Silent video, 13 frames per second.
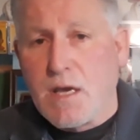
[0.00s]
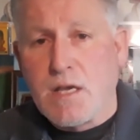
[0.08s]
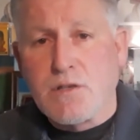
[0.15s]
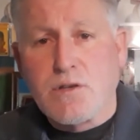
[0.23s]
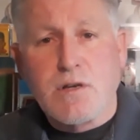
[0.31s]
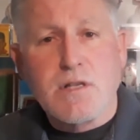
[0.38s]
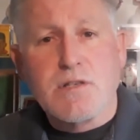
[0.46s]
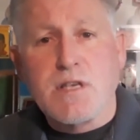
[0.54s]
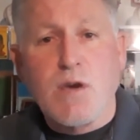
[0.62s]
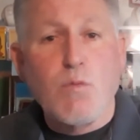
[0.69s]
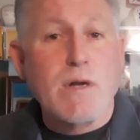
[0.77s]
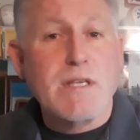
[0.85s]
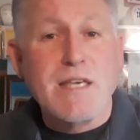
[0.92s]
it's going to say
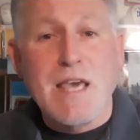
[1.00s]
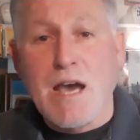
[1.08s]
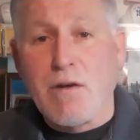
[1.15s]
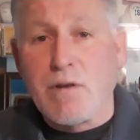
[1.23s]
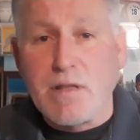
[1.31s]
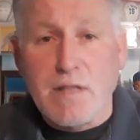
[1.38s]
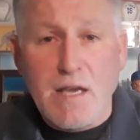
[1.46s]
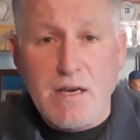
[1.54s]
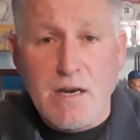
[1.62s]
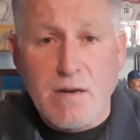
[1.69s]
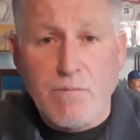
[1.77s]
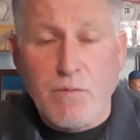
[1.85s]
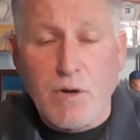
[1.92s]
what county they
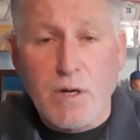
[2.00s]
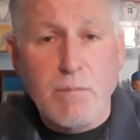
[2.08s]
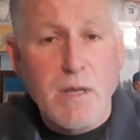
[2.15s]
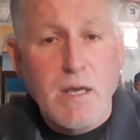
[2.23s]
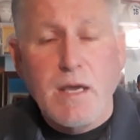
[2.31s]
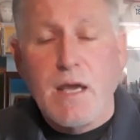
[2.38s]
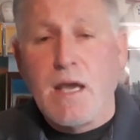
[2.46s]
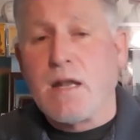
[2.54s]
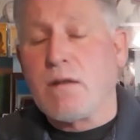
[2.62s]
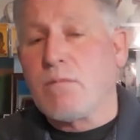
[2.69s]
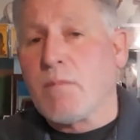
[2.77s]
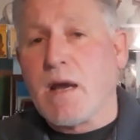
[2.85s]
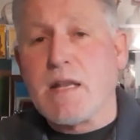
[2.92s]
come from, and
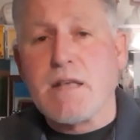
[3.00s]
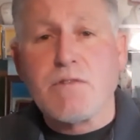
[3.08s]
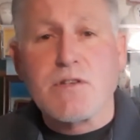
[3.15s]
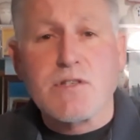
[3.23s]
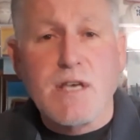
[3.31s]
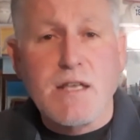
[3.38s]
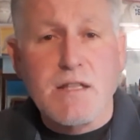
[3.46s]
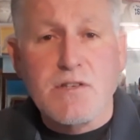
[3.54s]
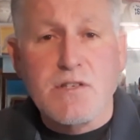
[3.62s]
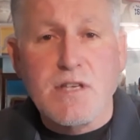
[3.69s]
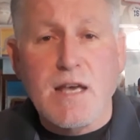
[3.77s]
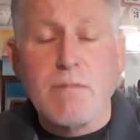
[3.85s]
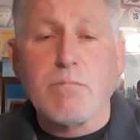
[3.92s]
it might even say the
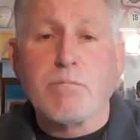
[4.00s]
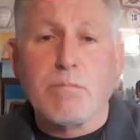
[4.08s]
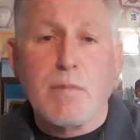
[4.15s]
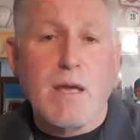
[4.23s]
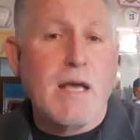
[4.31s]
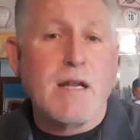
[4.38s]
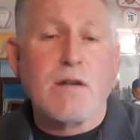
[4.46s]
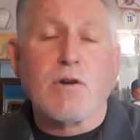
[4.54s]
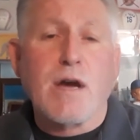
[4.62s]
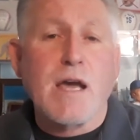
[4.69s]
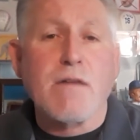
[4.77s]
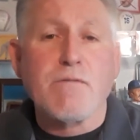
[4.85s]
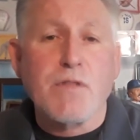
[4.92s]
set, and it'll
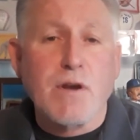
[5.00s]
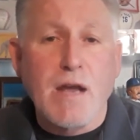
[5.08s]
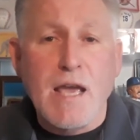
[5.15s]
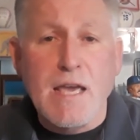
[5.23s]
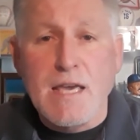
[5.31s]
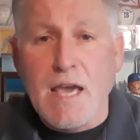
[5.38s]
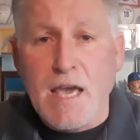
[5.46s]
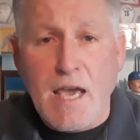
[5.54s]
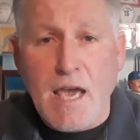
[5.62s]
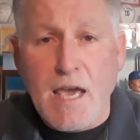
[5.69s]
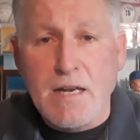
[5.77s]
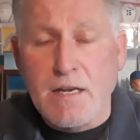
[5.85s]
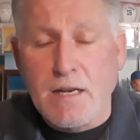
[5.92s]
have their
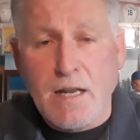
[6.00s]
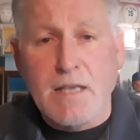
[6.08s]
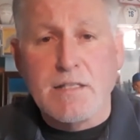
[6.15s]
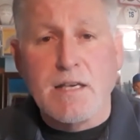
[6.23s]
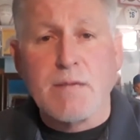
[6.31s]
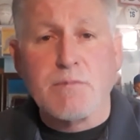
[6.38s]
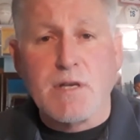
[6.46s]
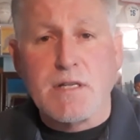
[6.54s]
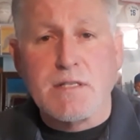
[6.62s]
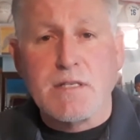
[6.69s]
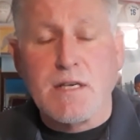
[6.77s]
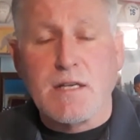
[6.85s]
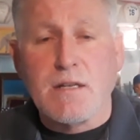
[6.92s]
AKA 9 times out of
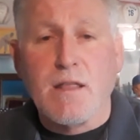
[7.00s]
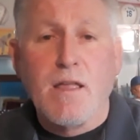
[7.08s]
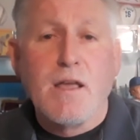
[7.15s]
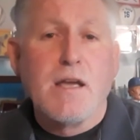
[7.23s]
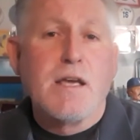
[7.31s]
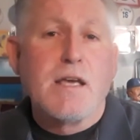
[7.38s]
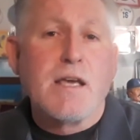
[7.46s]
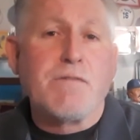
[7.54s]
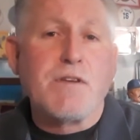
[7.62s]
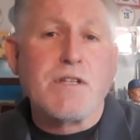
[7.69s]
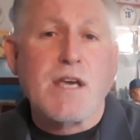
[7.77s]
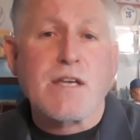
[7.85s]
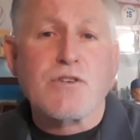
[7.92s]
10. If
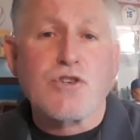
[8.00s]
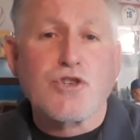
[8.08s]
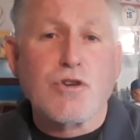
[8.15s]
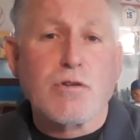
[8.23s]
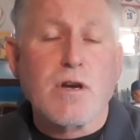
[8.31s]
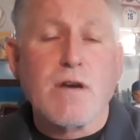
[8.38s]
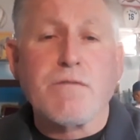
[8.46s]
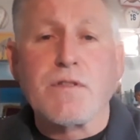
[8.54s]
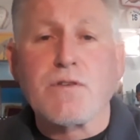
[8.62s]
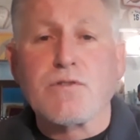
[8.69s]
he takes his shirt off and there's